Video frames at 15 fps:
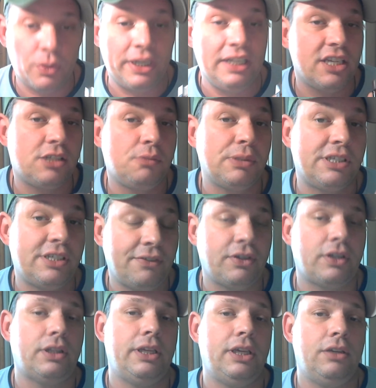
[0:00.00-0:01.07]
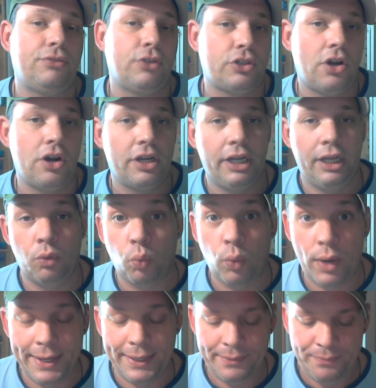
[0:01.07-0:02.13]
one is specifically for targeting
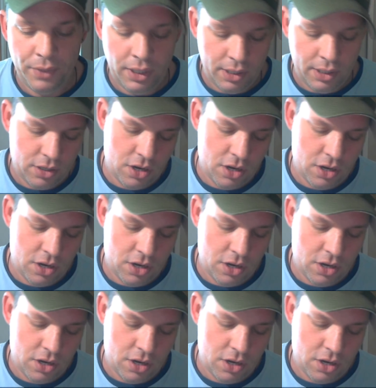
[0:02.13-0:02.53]
red.